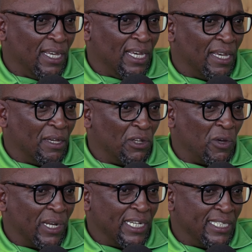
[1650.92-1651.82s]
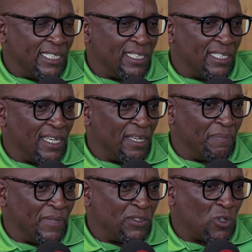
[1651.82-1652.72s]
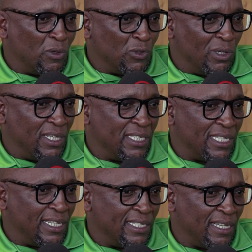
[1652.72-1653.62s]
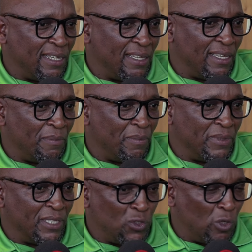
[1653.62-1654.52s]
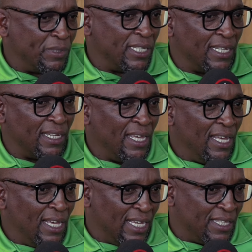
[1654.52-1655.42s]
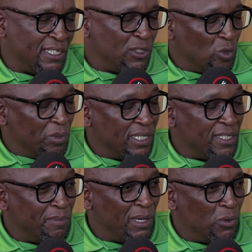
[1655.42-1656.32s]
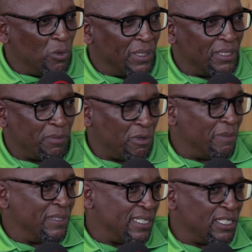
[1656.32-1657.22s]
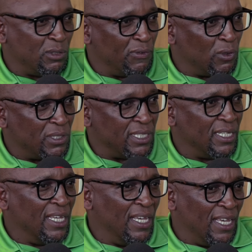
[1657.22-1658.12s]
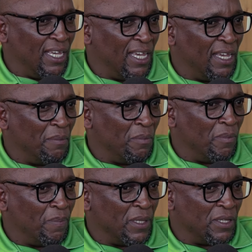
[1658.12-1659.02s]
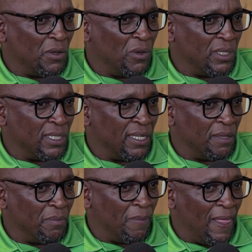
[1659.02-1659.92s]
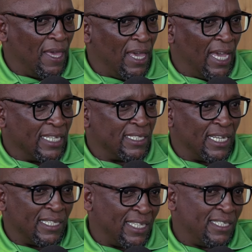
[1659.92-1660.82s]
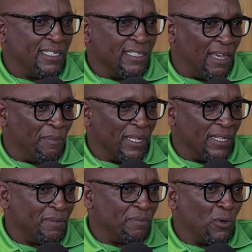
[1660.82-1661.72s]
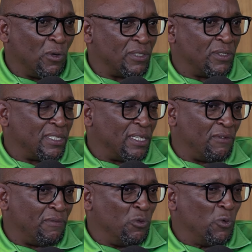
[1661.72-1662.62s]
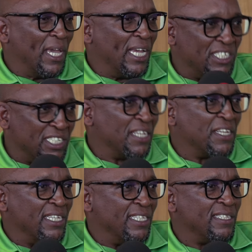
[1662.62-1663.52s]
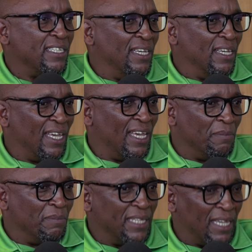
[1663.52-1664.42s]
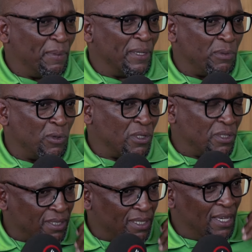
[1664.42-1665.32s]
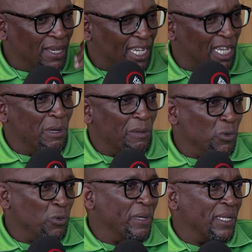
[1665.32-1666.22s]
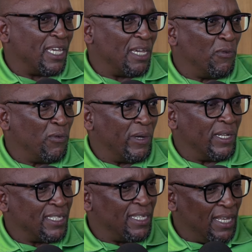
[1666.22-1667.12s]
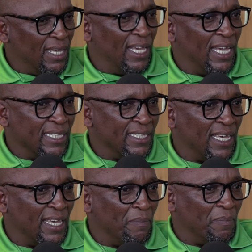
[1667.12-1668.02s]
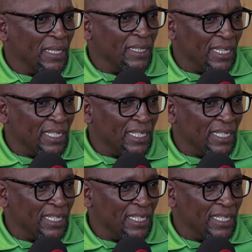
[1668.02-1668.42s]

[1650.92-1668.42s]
uh, on our list um, that's going to legislature, um, the top ten, I think, is dominated by women. It's probably 60 40, um, you know, um, and and that didn't happen because uh, we were engineering it. Um, it happened because capable women came forward and um, and